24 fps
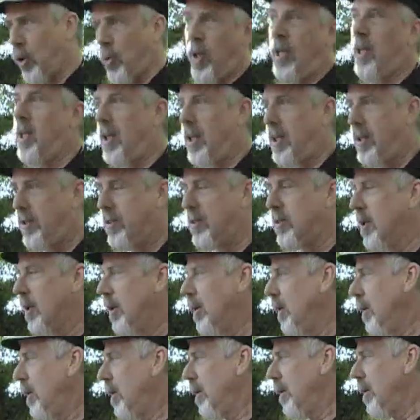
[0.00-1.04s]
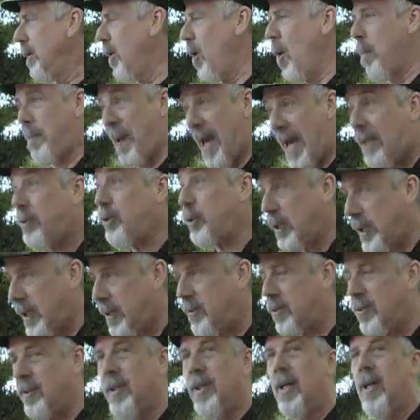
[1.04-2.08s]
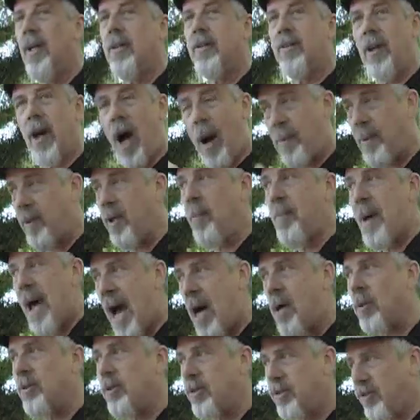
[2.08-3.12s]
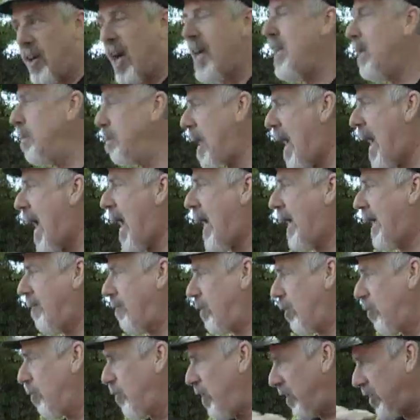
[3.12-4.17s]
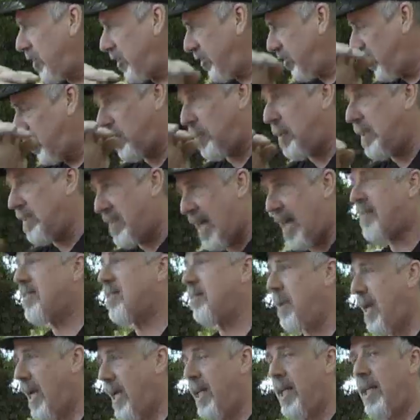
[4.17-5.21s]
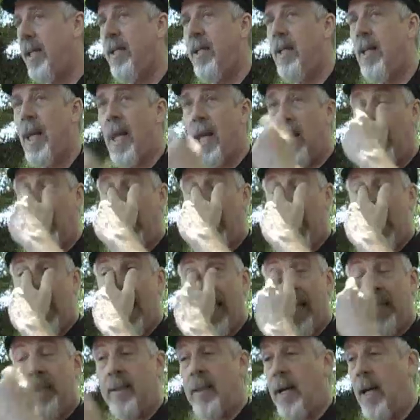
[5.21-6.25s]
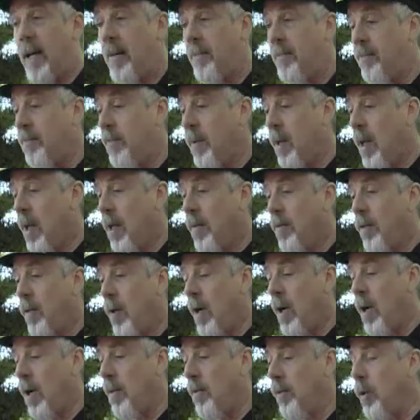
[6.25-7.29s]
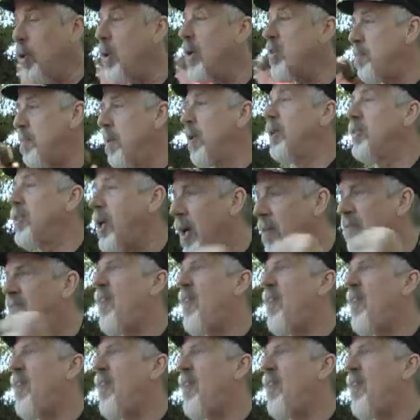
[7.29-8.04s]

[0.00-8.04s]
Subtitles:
guerrillas, you know, patriots, up in the mountains fighting back as their villages were decimated. And the U.S. military